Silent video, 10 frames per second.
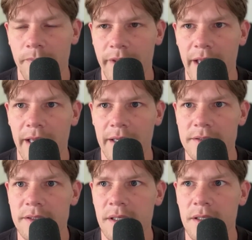
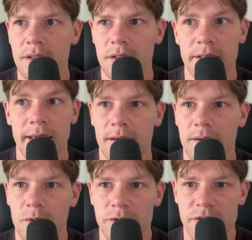and yeah,
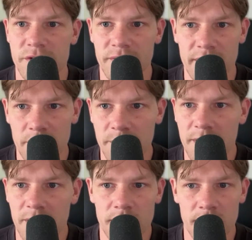we're just developing
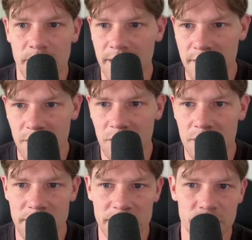you little by little
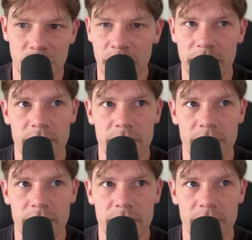each month.